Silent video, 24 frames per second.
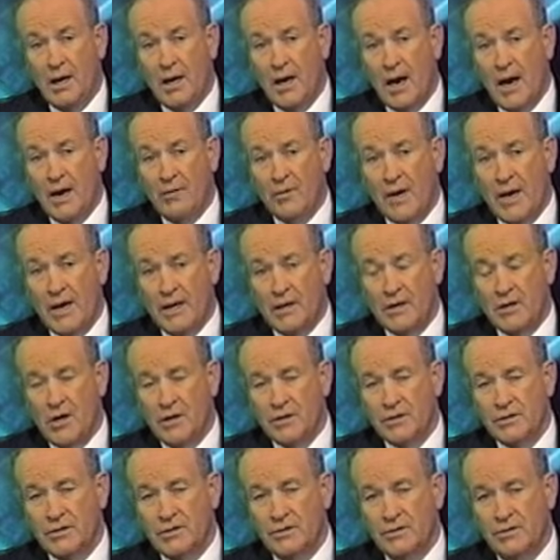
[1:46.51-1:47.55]
I write a
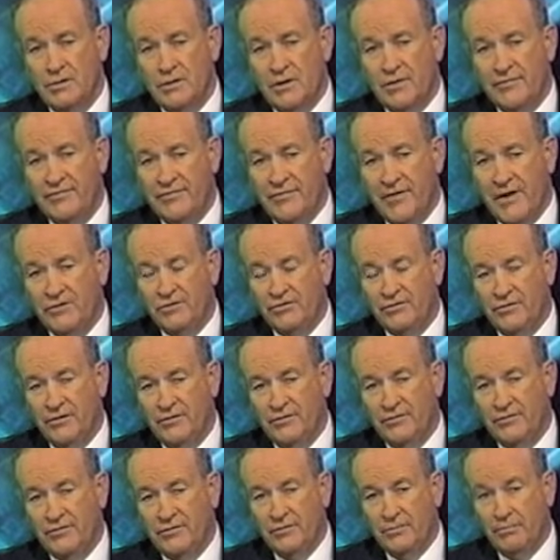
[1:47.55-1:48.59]
cartoon
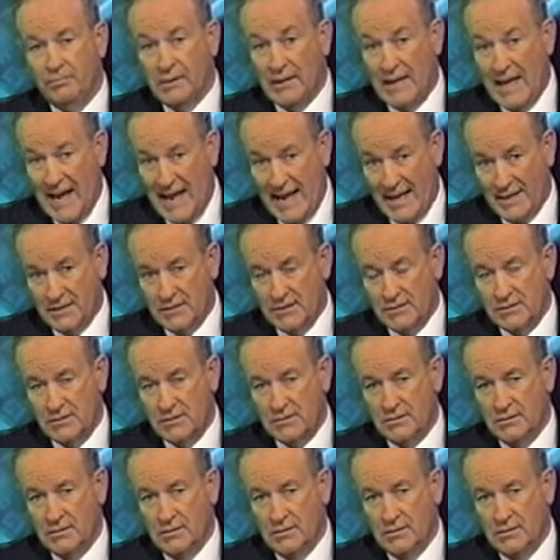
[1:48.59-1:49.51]
offensive to blacks,